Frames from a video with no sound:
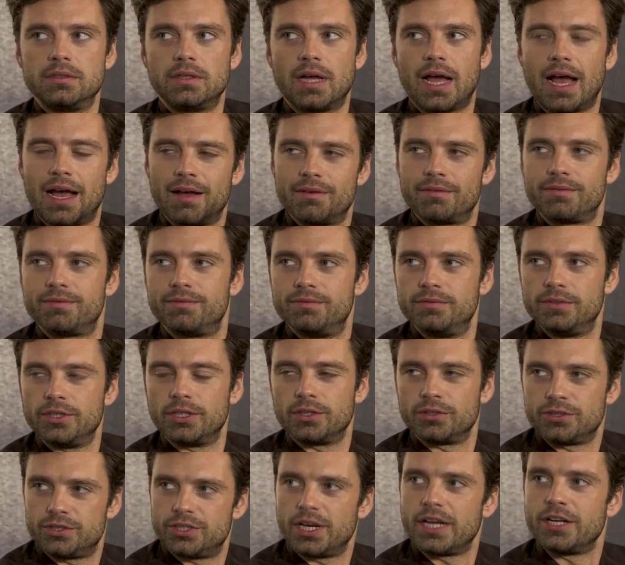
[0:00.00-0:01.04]
have you
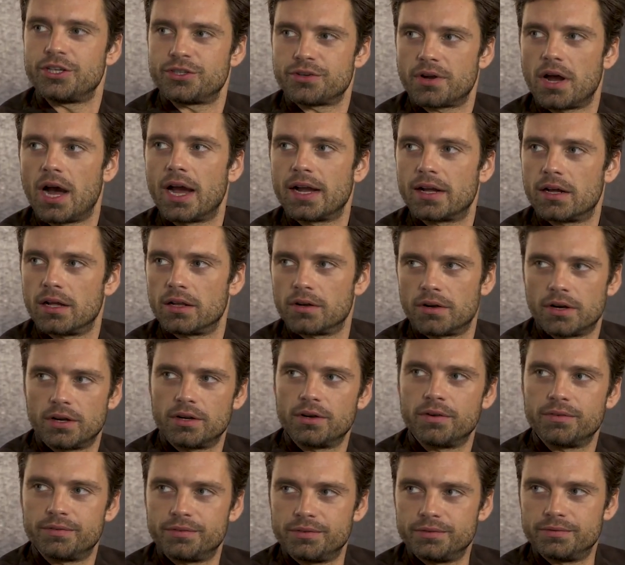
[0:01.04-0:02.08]
know change your eye color. I
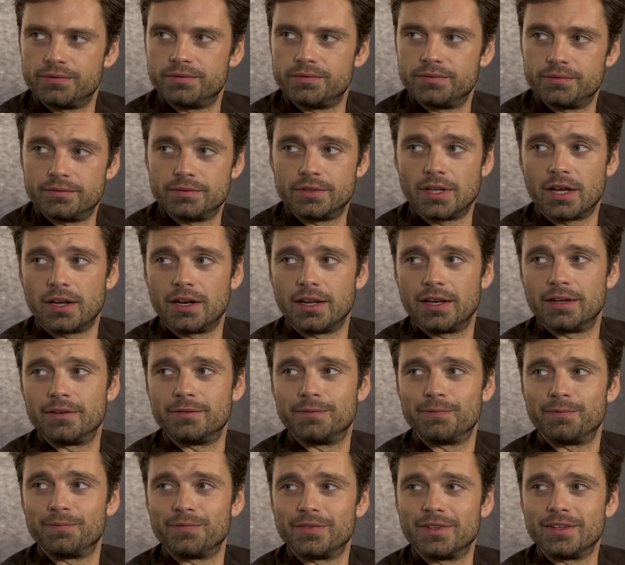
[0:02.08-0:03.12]
don't know if you. I've never done
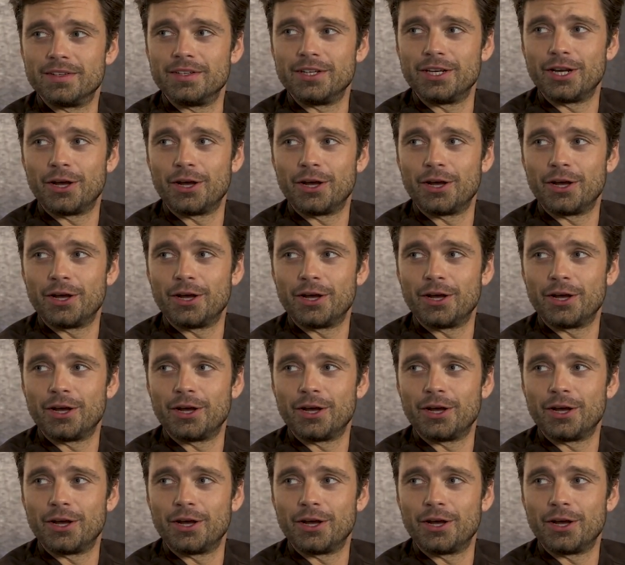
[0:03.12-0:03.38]
that. Yeah,